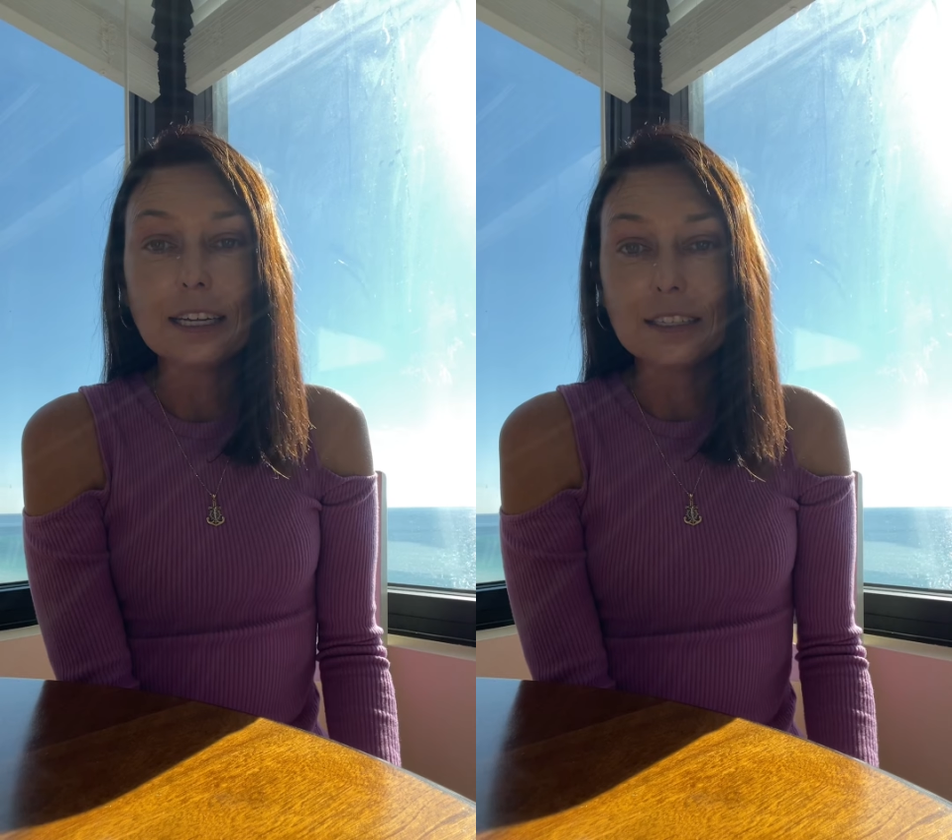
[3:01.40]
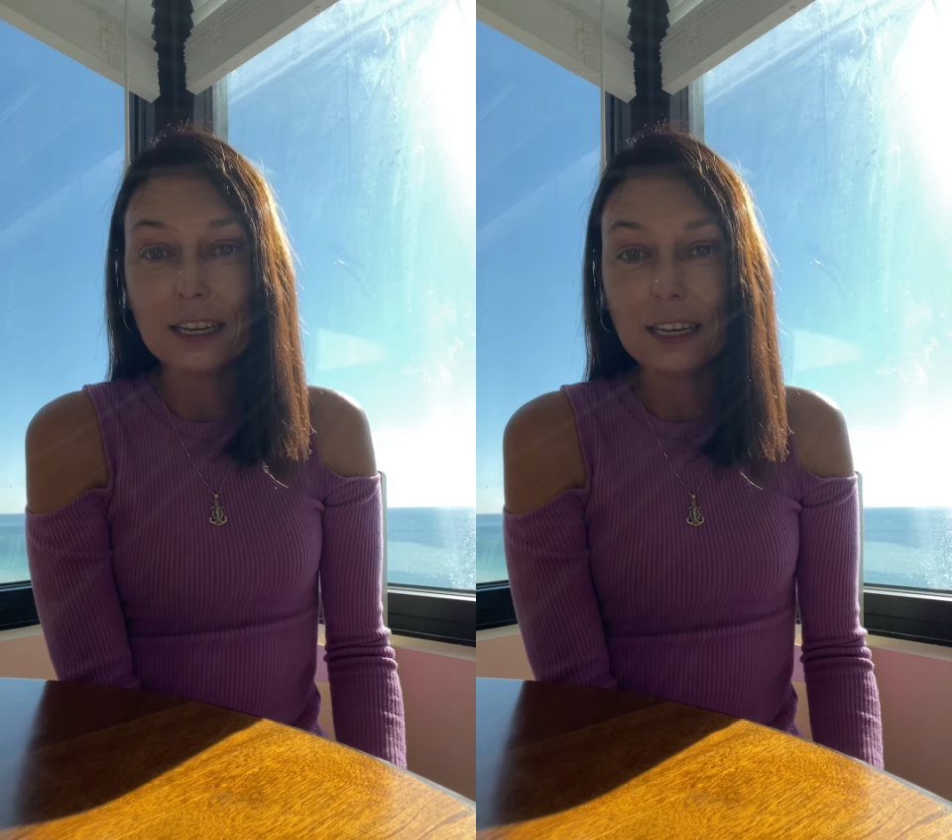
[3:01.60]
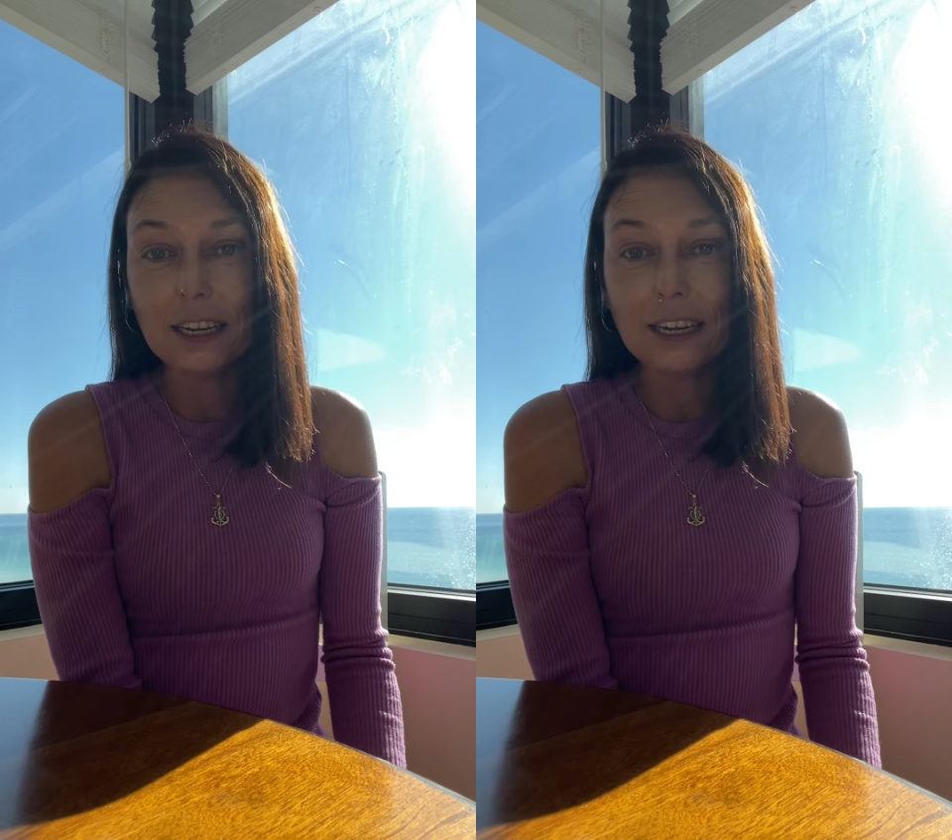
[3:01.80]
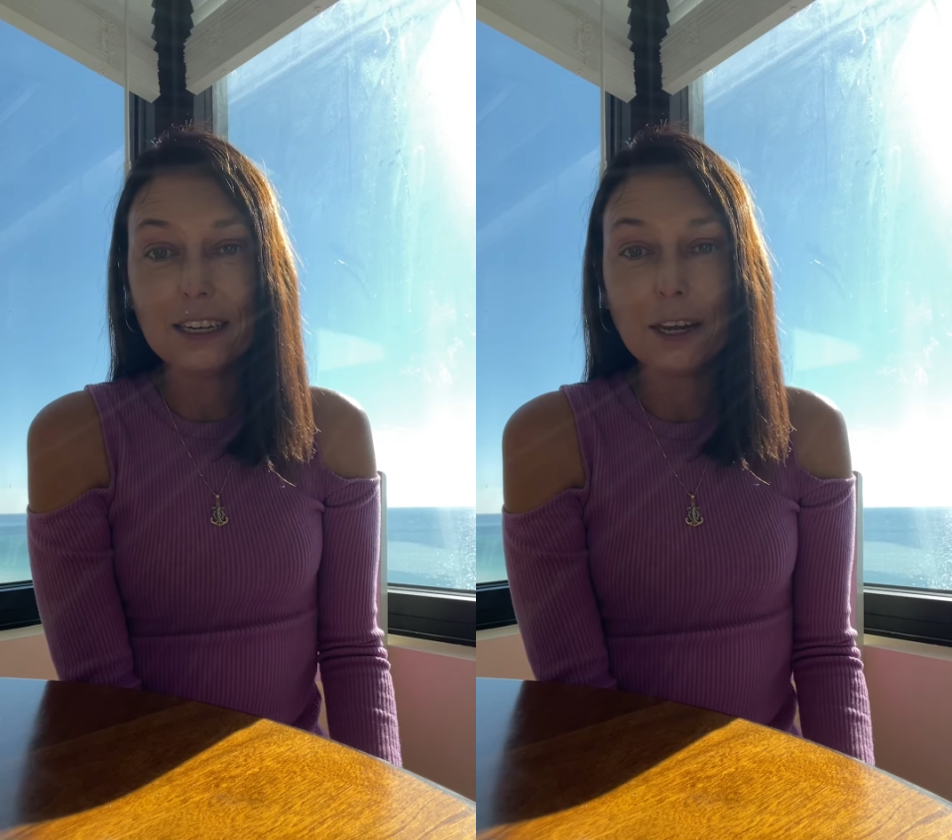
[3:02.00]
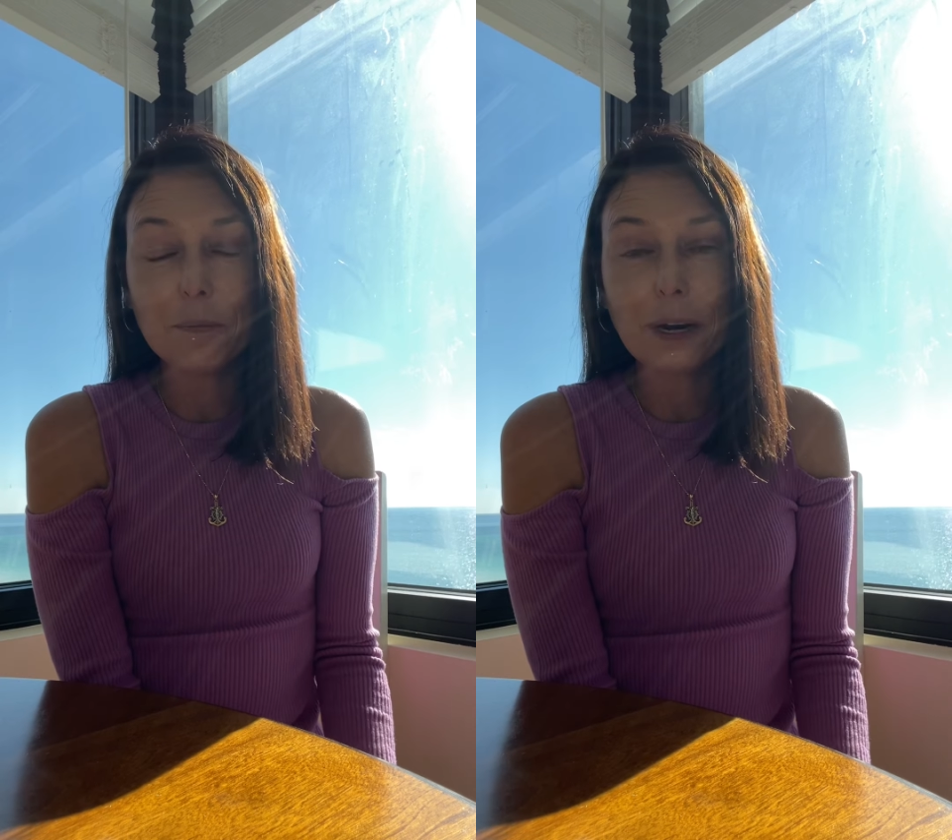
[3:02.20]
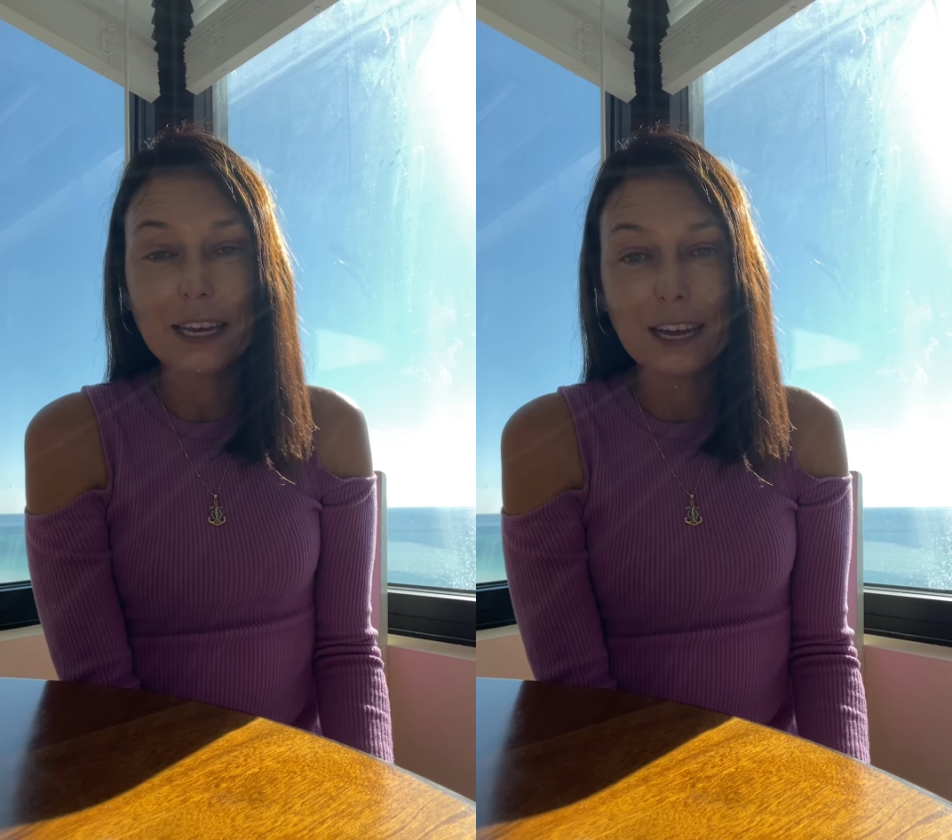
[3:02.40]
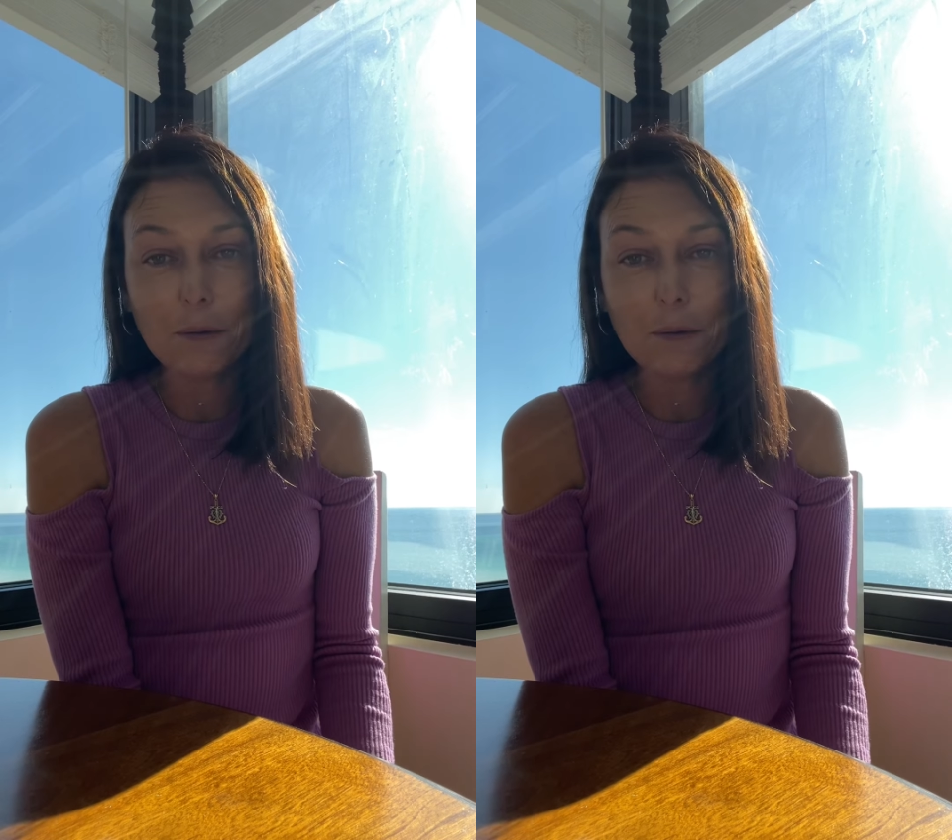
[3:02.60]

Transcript: did end up breaking